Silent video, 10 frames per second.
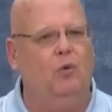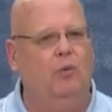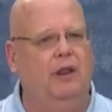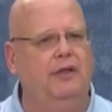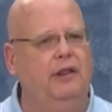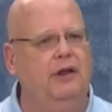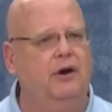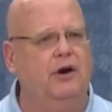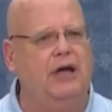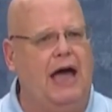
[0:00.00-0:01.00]
willingly
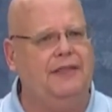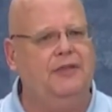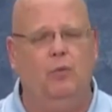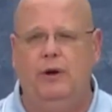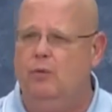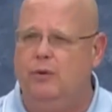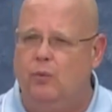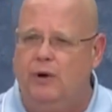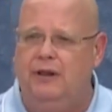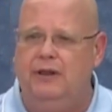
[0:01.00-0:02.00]
or a God that we would
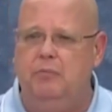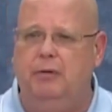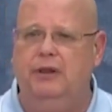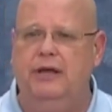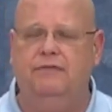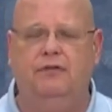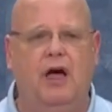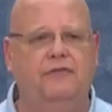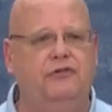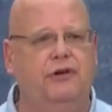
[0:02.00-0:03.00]
really believe
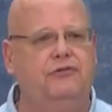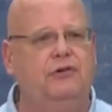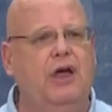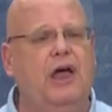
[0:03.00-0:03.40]
loves us.